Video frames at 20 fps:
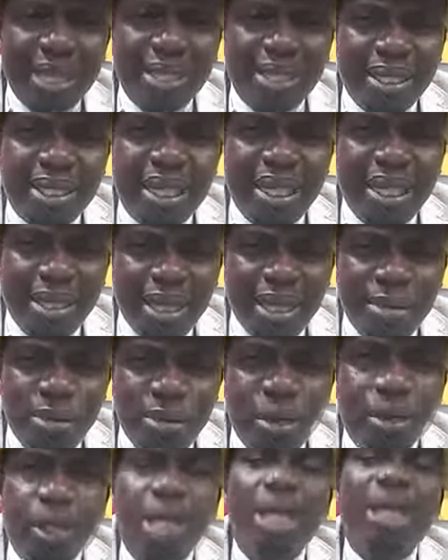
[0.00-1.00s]
is a
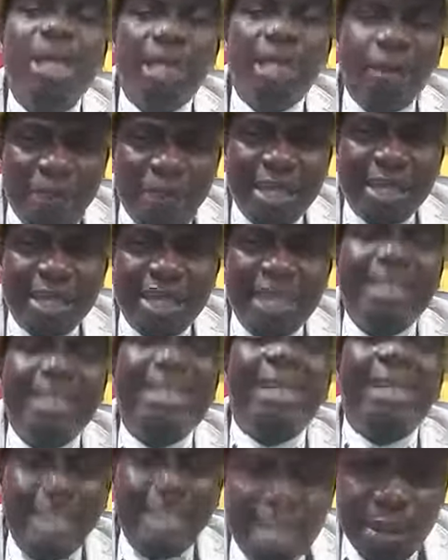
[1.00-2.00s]
demon, the person is
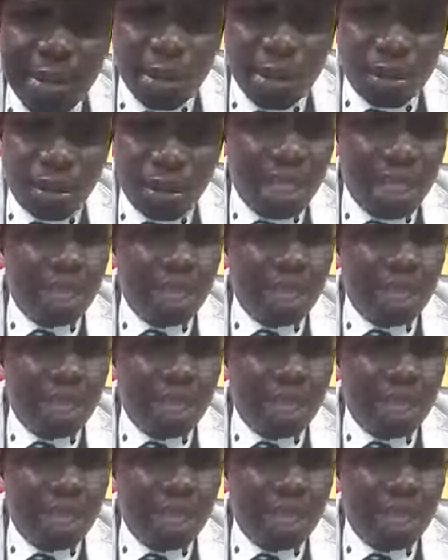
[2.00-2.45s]
a demon and